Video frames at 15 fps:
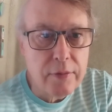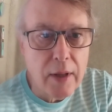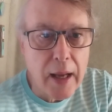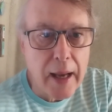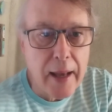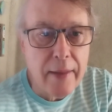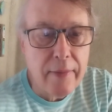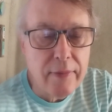
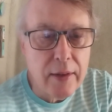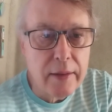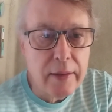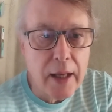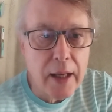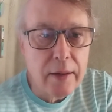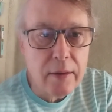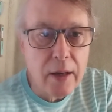and
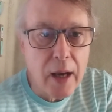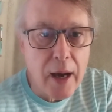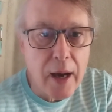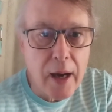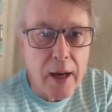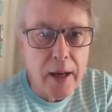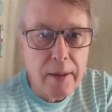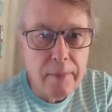then
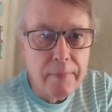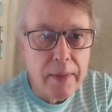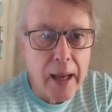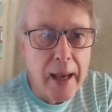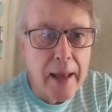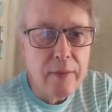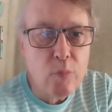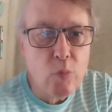
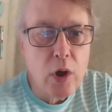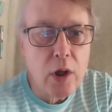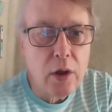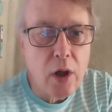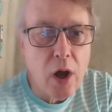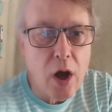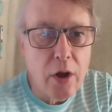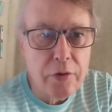and we'll
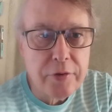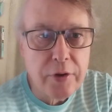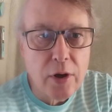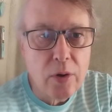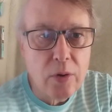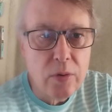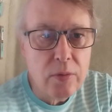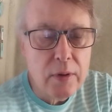
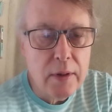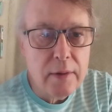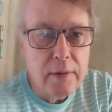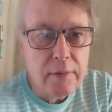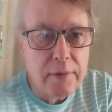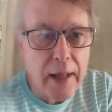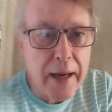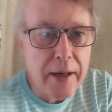also
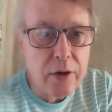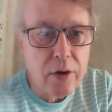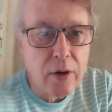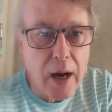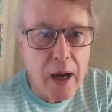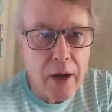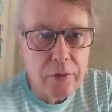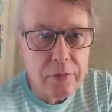
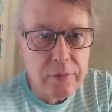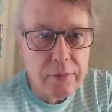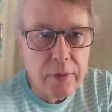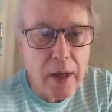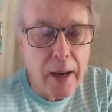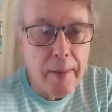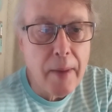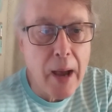later I'm
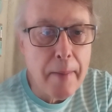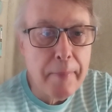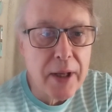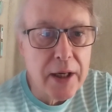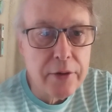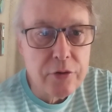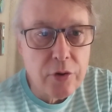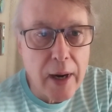going
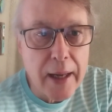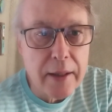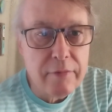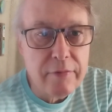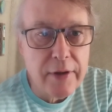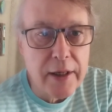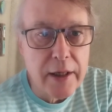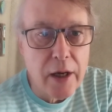to try to
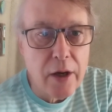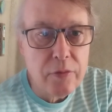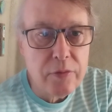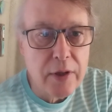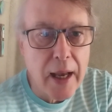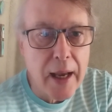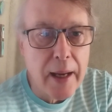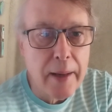
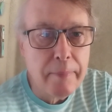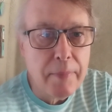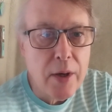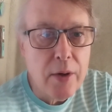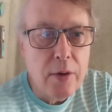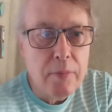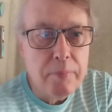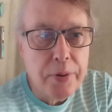videotape
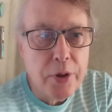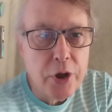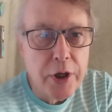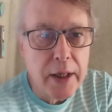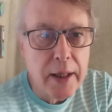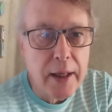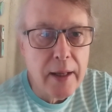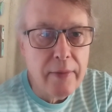
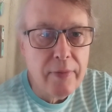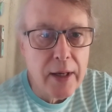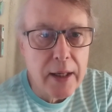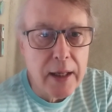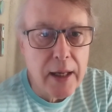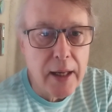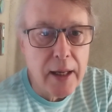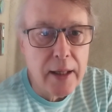putting in the
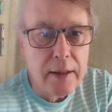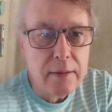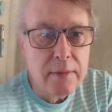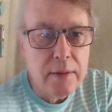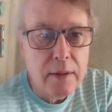kit